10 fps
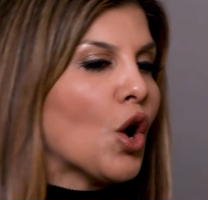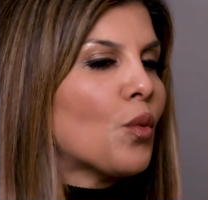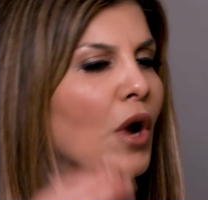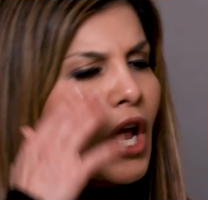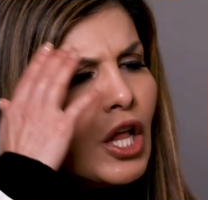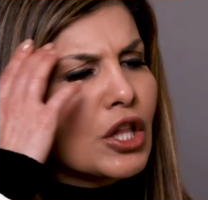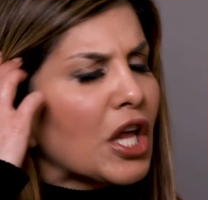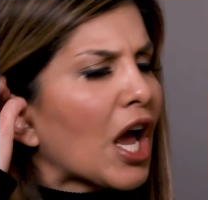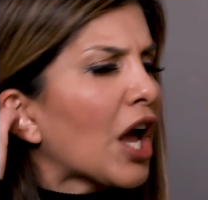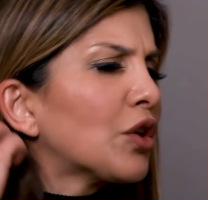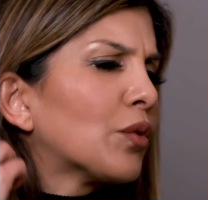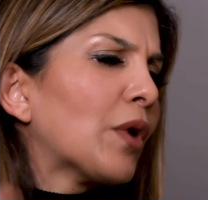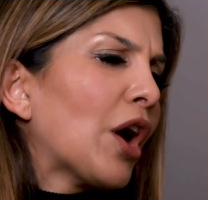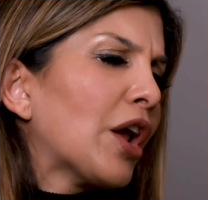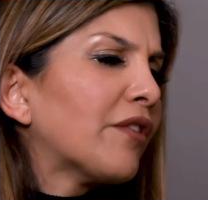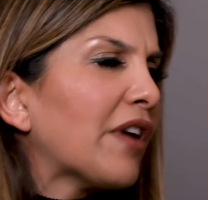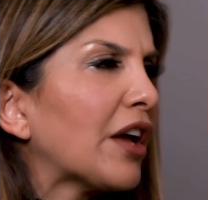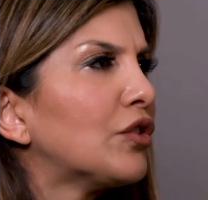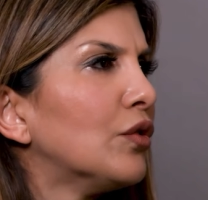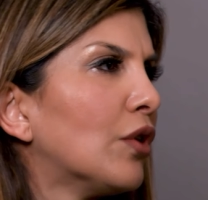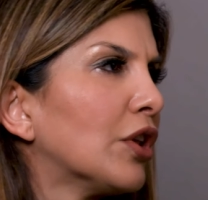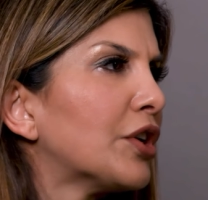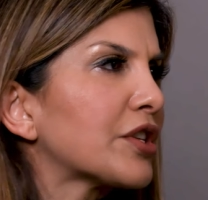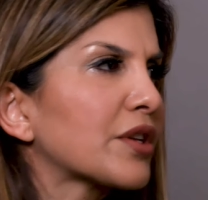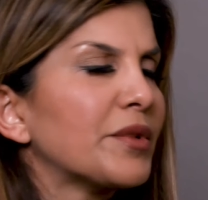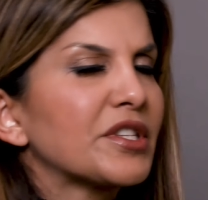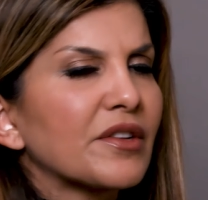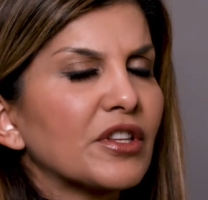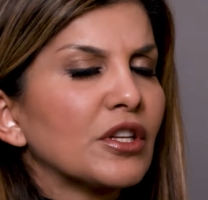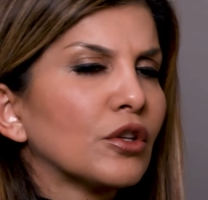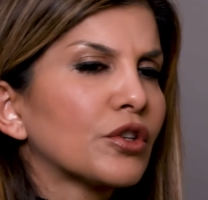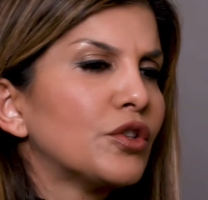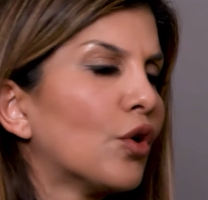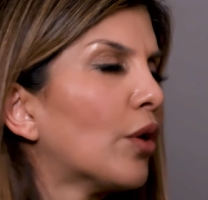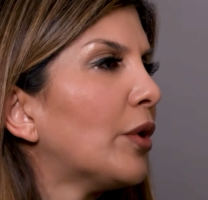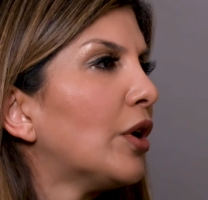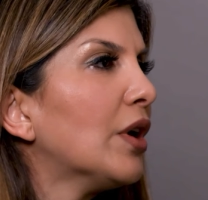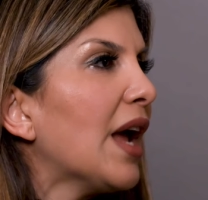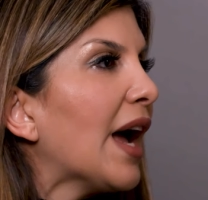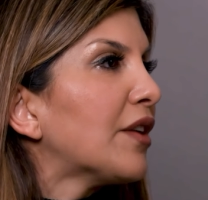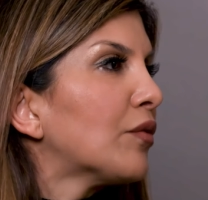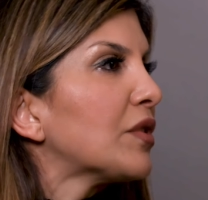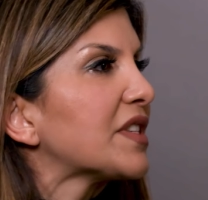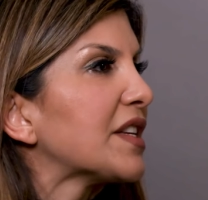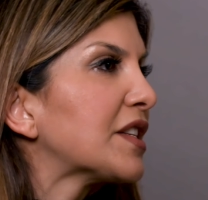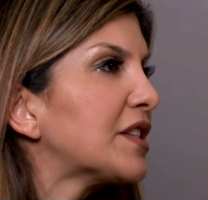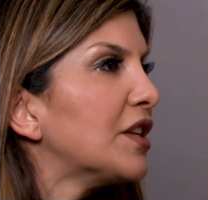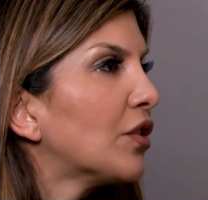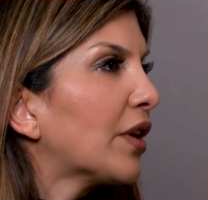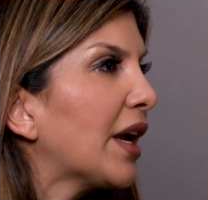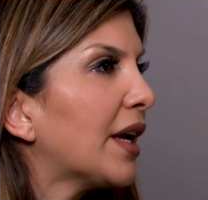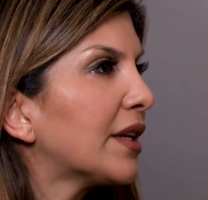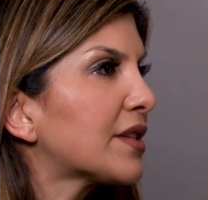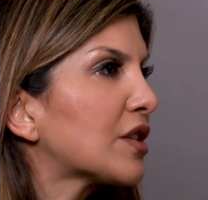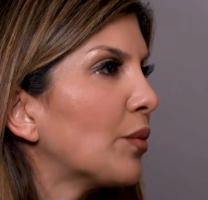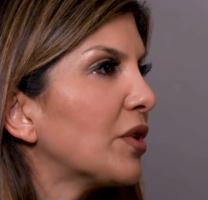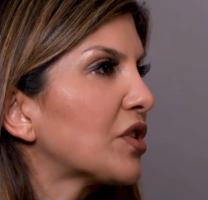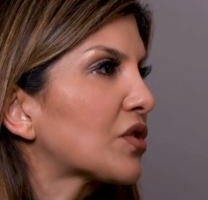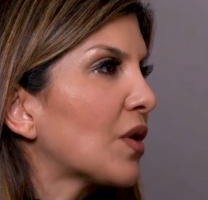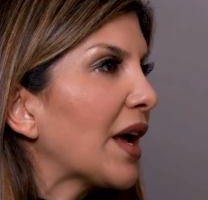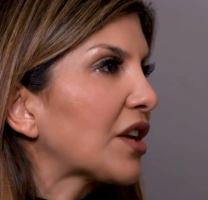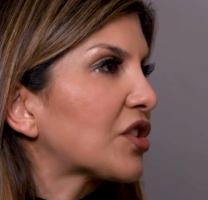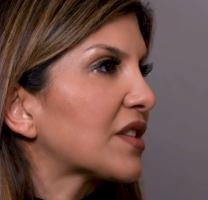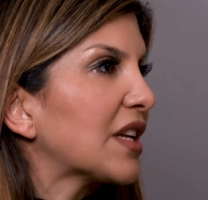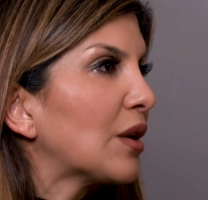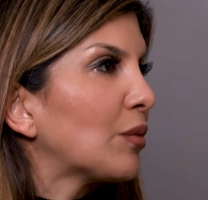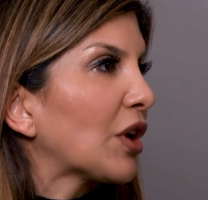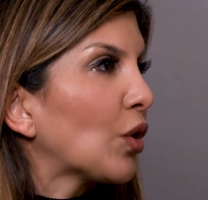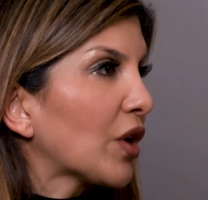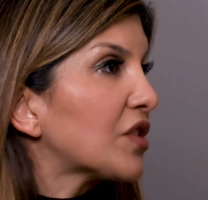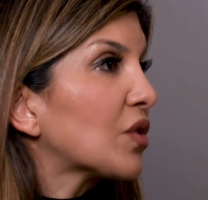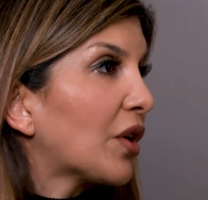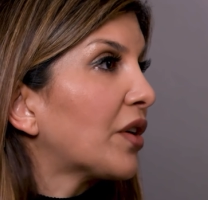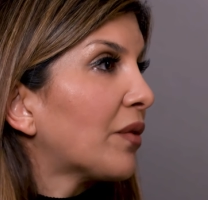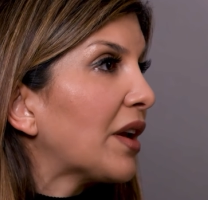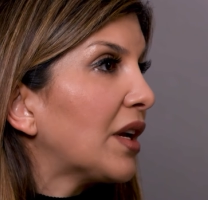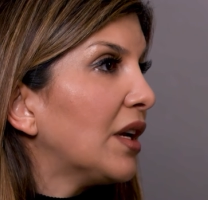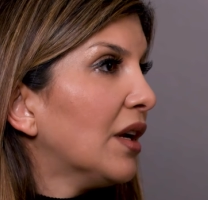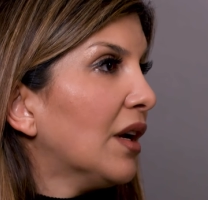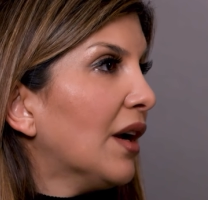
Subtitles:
Well, yeah, you're right. I've had 2 colonoscopies. Everything looked normal. And everyone says it's in your head. Stop being so anxious. And I'm like, okay, so are you ready?